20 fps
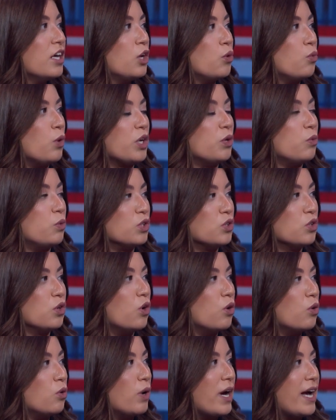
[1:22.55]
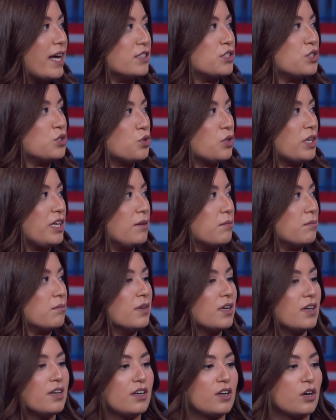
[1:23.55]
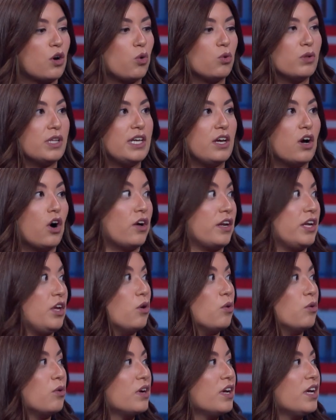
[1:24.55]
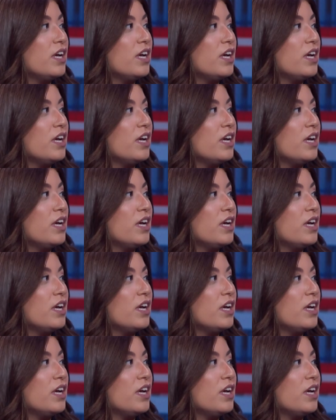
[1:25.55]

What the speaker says: where you would go and stream only audio.